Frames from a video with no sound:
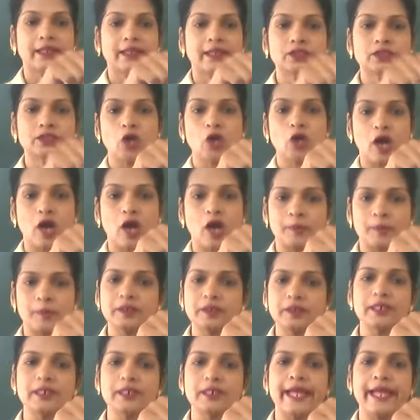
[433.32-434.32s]
this
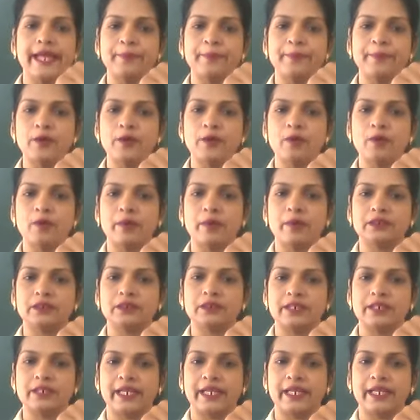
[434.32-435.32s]
orbital dipole
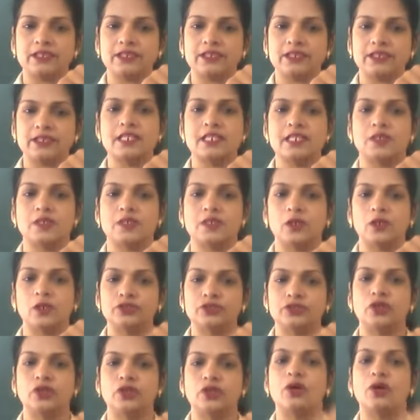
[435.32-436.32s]
moment's direction is
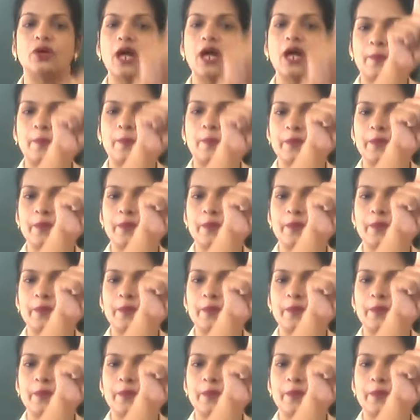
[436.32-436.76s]
also up.